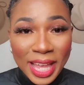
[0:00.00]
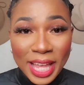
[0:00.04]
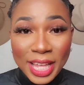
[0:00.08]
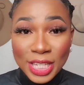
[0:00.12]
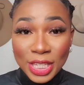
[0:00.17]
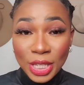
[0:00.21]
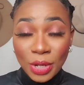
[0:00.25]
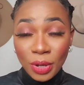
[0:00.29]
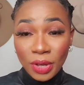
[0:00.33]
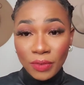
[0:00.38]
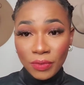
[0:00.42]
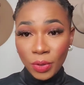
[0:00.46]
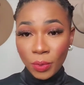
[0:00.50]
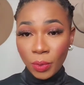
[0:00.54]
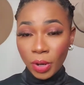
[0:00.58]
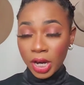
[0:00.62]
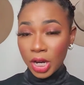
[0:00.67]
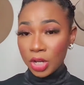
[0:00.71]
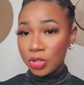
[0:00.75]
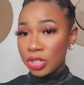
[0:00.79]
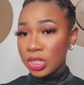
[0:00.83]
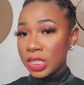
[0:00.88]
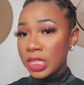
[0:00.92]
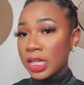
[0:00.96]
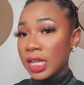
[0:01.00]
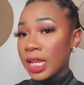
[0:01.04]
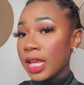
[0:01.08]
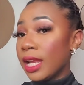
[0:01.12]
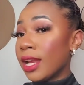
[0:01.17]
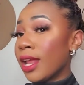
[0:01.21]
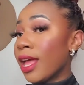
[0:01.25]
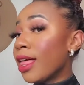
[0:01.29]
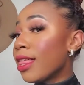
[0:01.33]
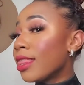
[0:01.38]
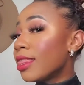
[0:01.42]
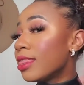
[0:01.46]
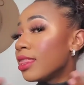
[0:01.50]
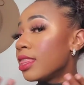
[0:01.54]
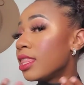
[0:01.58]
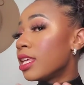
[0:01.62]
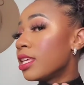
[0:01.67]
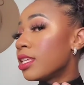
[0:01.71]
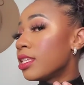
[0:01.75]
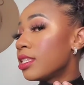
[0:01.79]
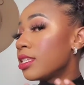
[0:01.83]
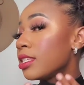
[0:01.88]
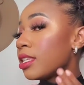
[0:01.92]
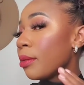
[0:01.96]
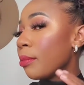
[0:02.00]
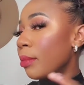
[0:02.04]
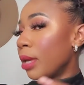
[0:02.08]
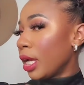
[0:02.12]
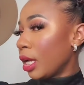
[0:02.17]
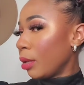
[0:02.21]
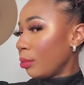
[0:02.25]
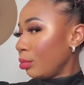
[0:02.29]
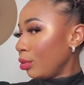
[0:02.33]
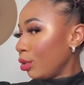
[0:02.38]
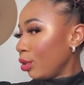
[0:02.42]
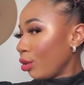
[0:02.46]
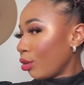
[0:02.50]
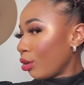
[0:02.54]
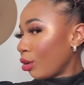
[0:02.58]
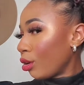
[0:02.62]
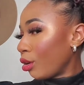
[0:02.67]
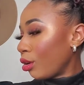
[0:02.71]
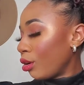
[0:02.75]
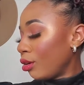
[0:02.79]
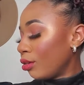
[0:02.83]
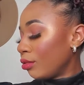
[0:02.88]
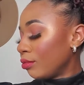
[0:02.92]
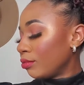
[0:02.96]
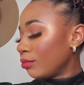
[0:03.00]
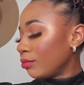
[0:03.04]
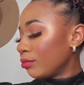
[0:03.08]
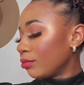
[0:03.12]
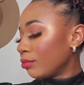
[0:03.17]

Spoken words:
So if you are interested in this makeup look, girl,